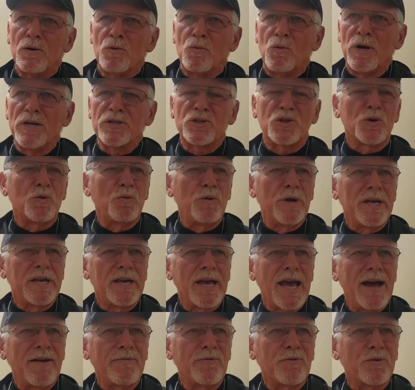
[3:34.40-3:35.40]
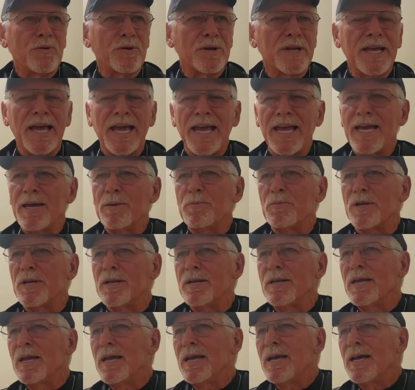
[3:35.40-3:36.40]
once a week after a game, and
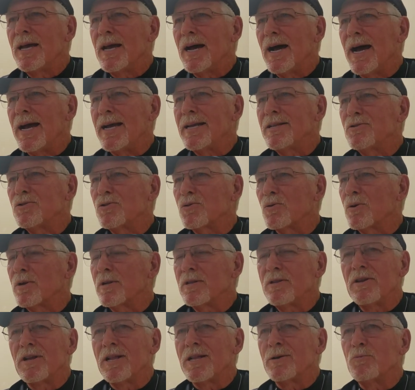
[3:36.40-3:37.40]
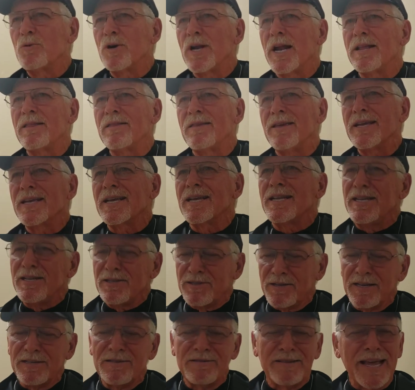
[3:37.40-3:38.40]
I sort of tell him what I think, and he
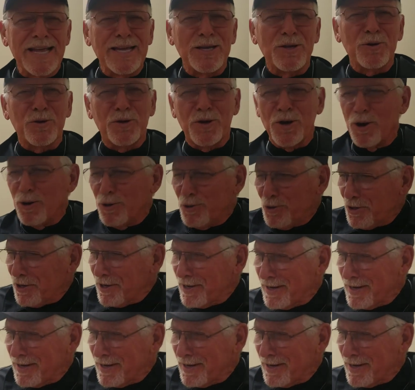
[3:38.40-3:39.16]
says, "Thank you."